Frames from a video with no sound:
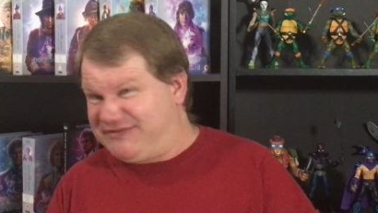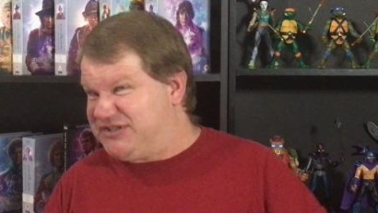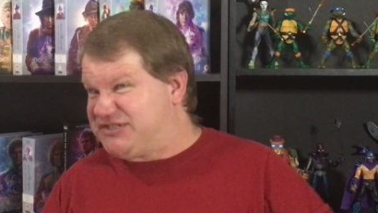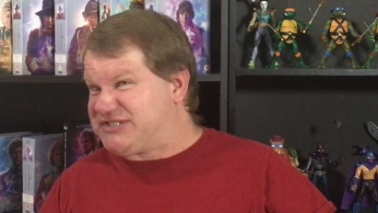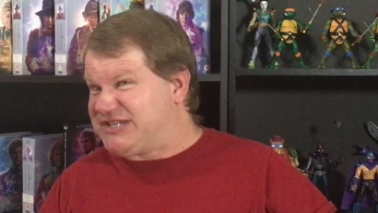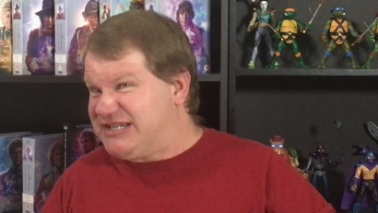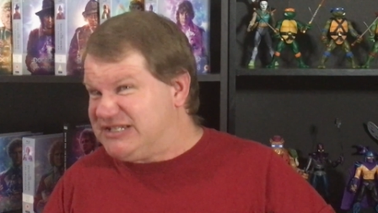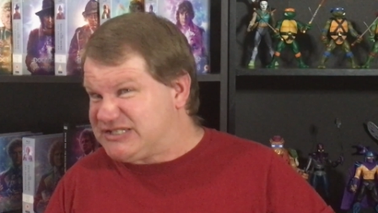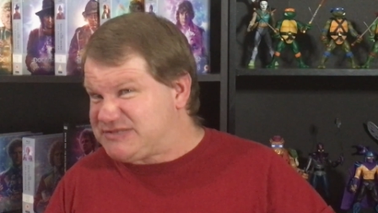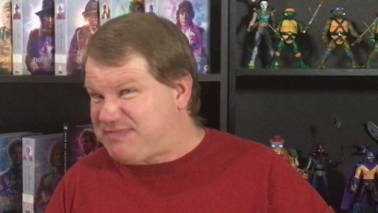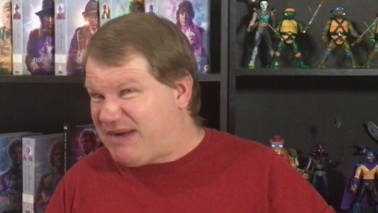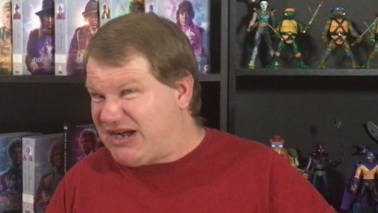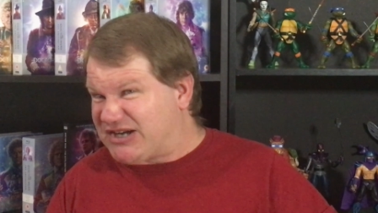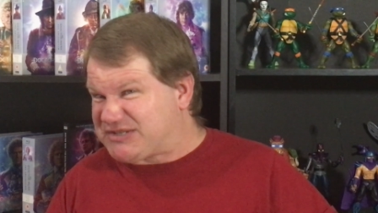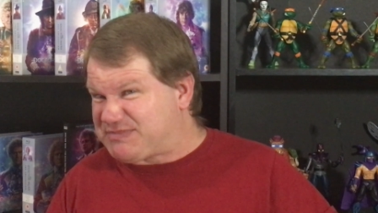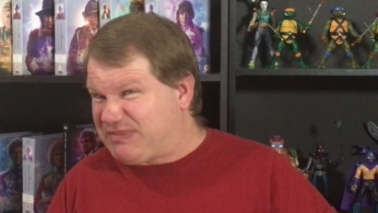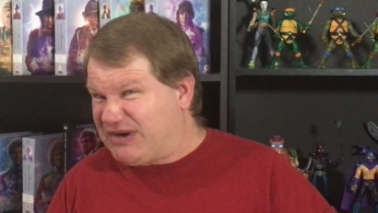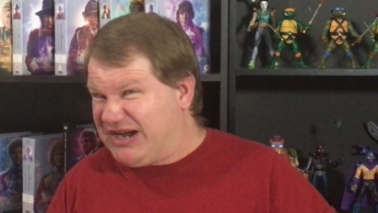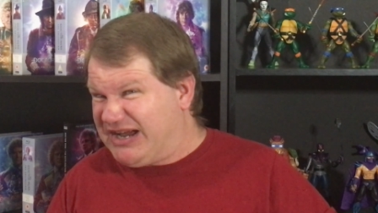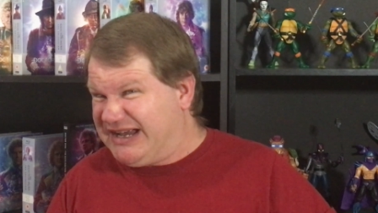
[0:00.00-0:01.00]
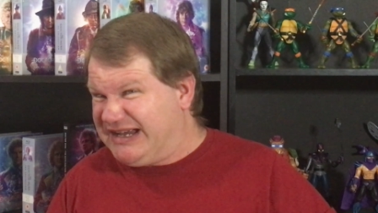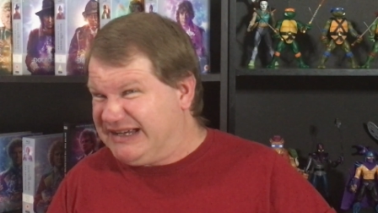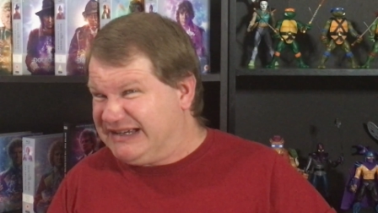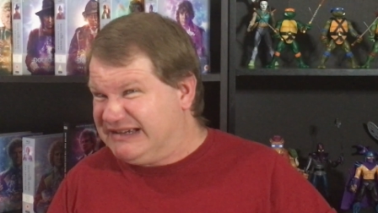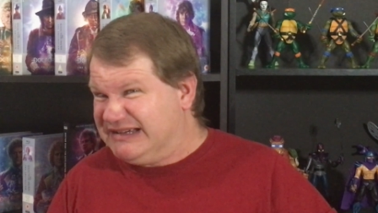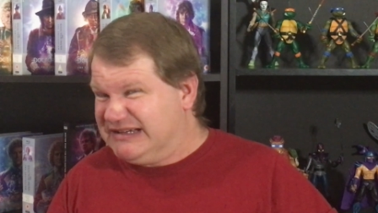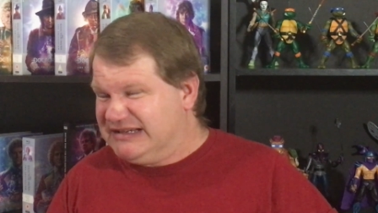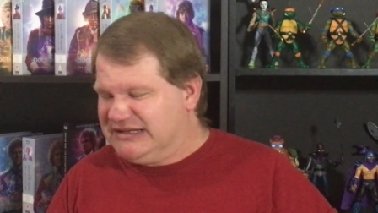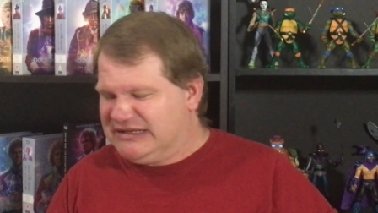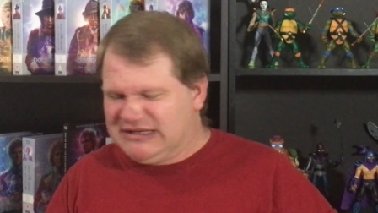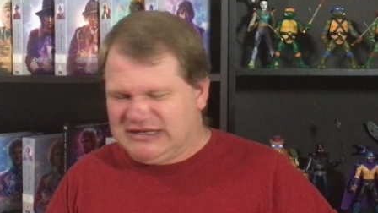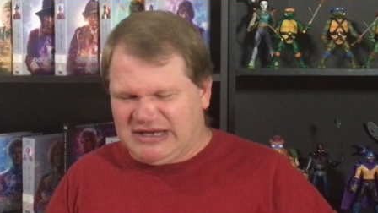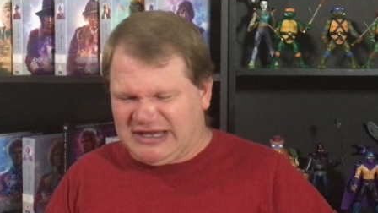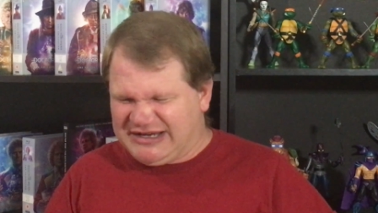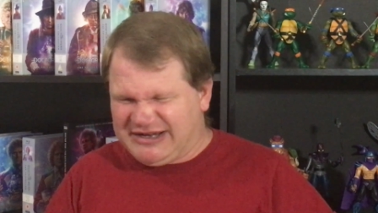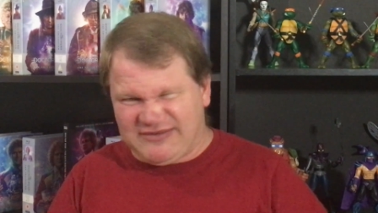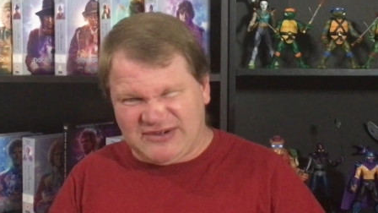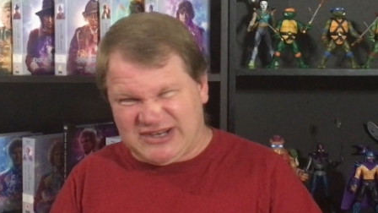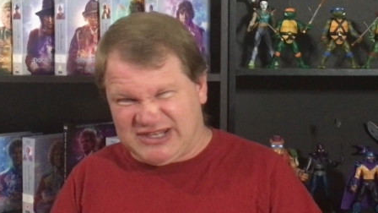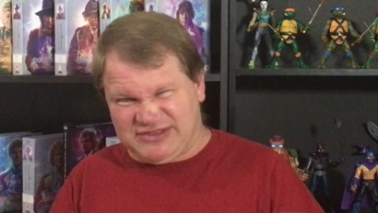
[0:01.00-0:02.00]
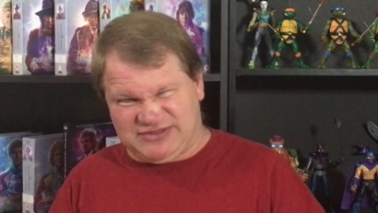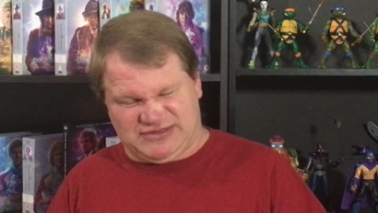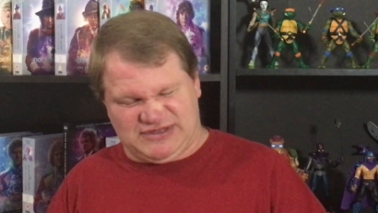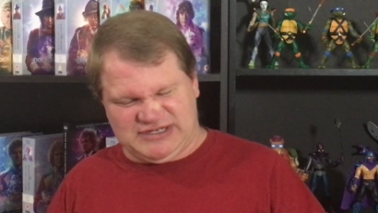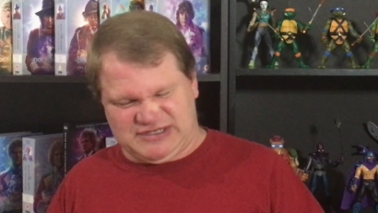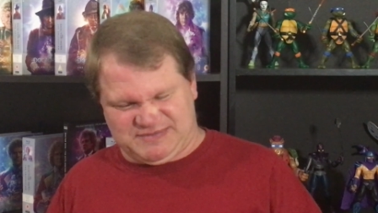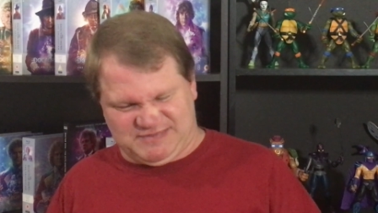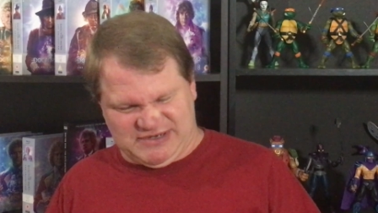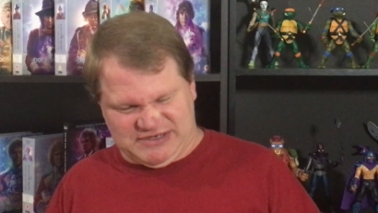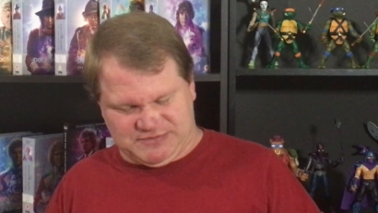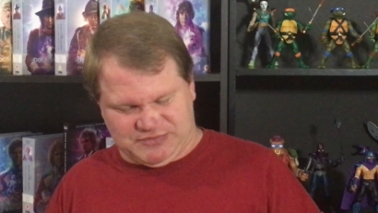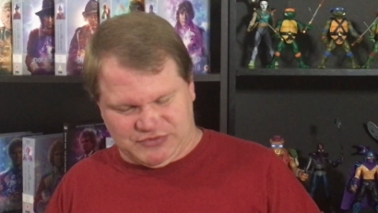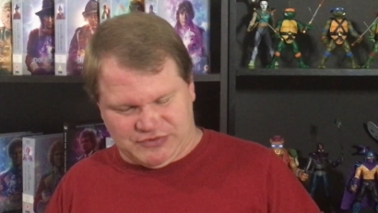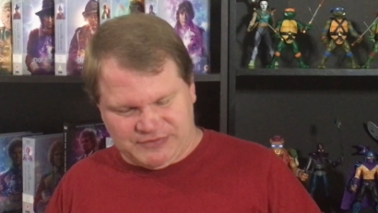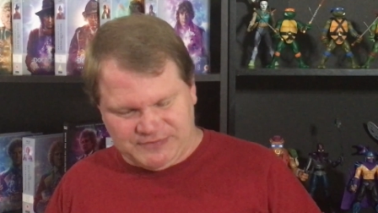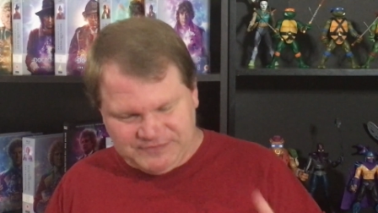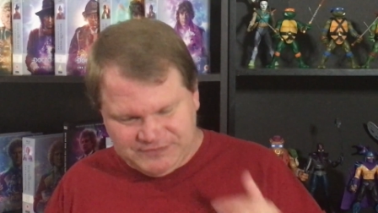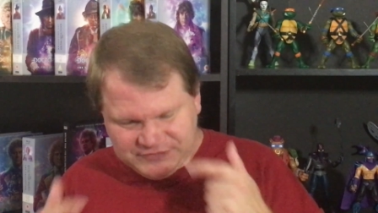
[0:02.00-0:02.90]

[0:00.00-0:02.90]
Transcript: Have you seen Spock's Brain? I never get these people.